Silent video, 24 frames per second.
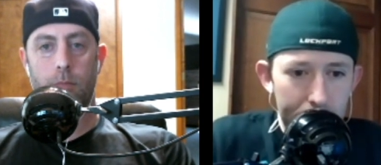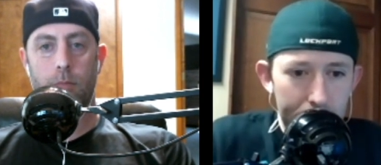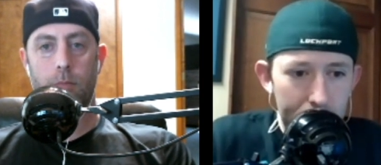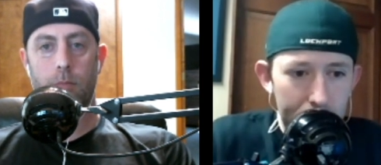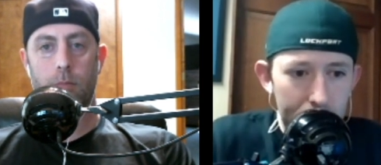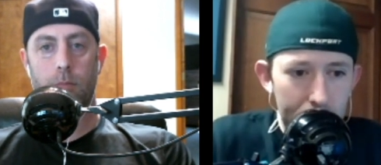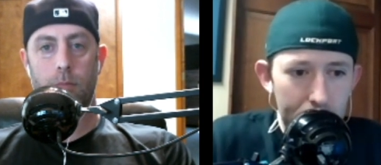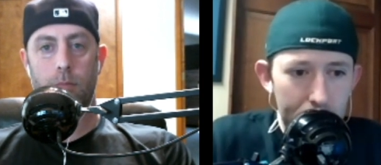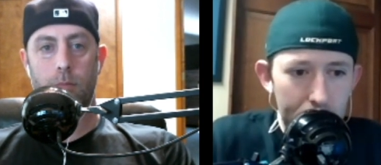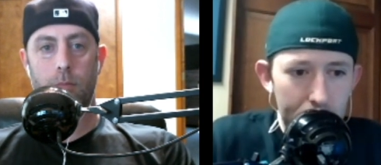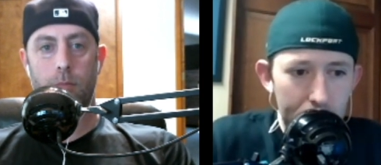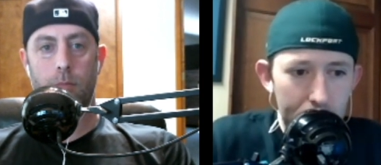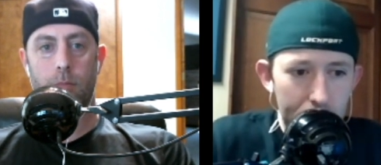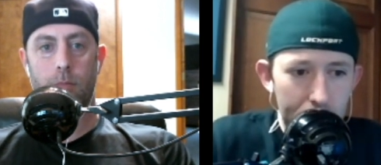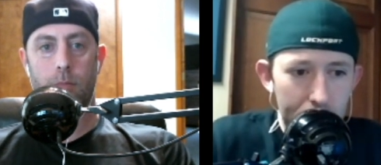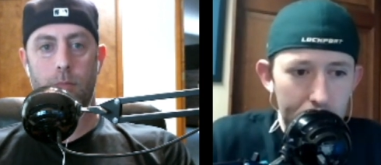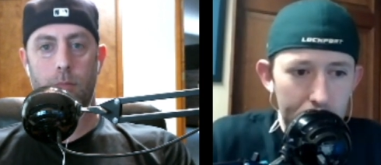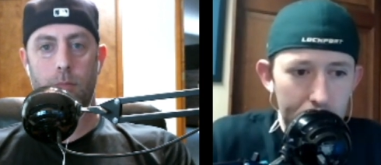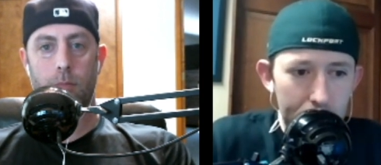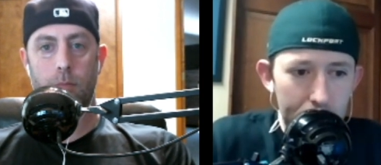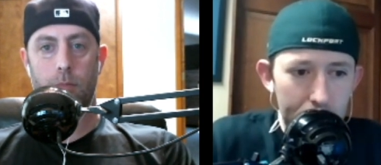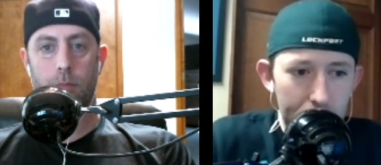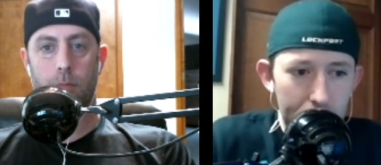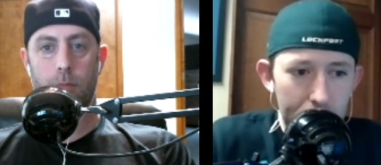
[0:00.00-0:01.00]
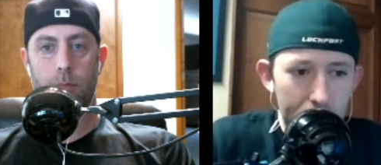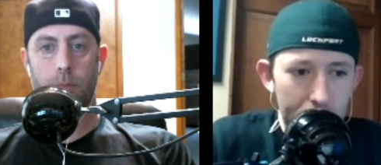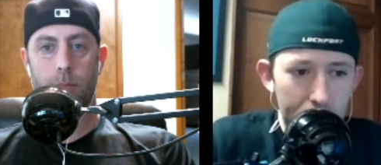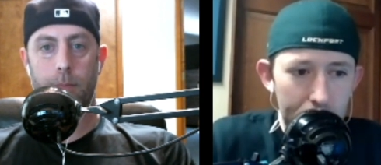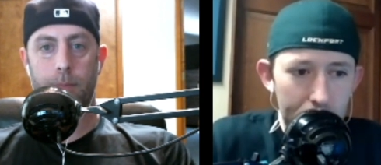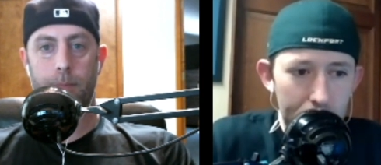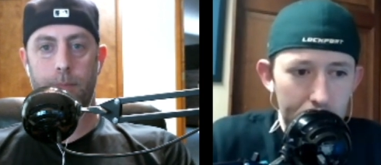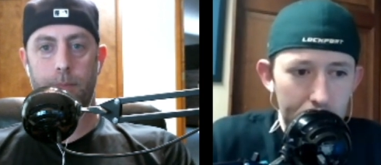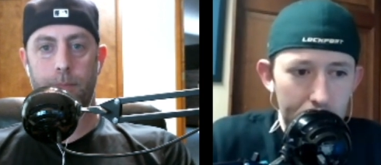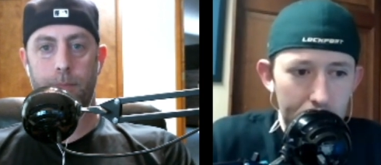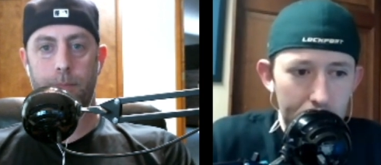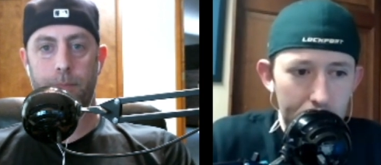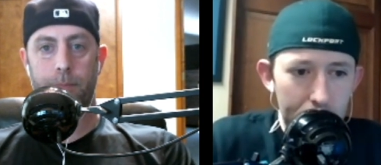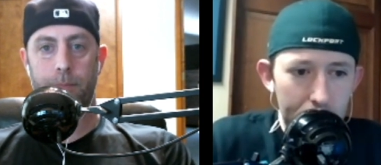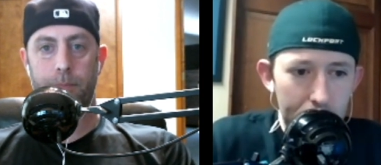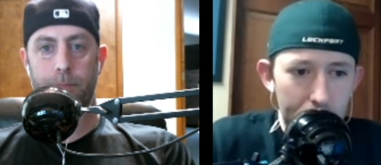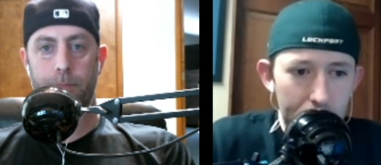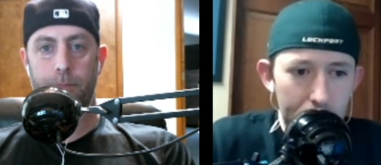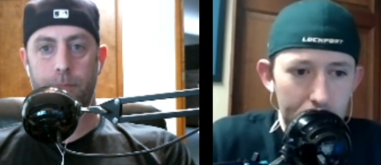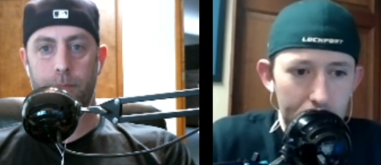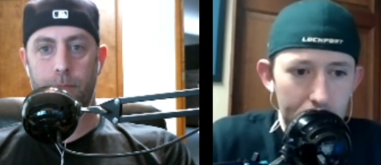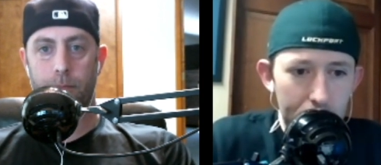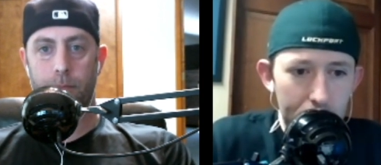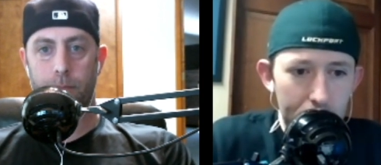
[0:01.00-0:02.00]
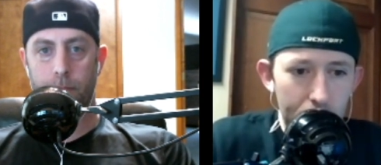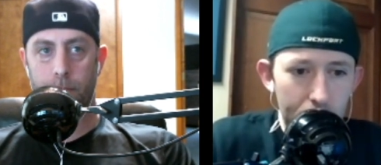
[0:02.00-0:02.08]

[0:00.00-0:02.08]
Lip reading: [no speech]